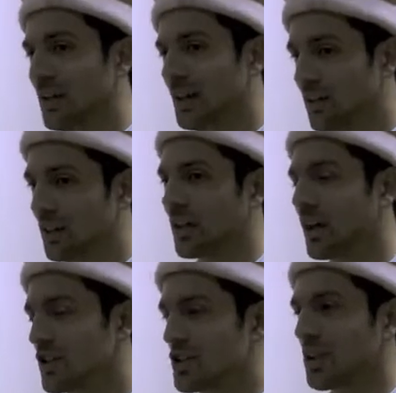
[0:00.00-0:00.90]
if he
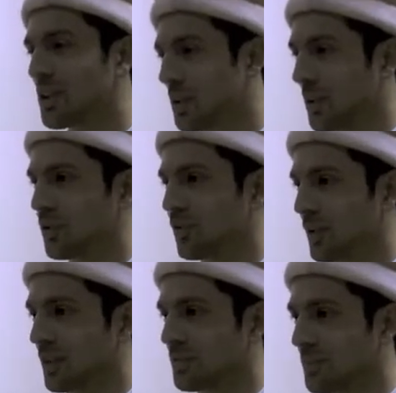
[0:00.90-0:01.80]
can't shake you off,
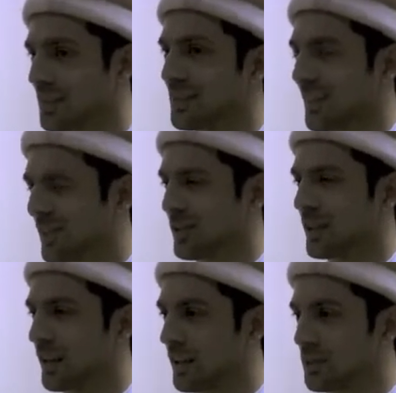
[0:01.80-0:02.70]
it
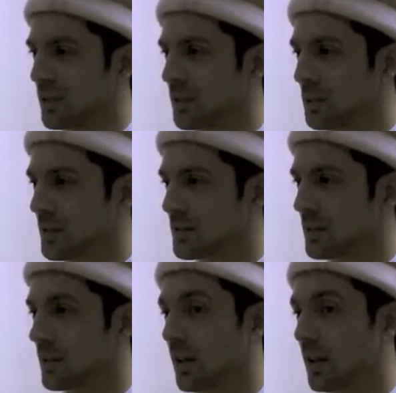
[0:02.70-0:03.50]
psychologically gets to the other person.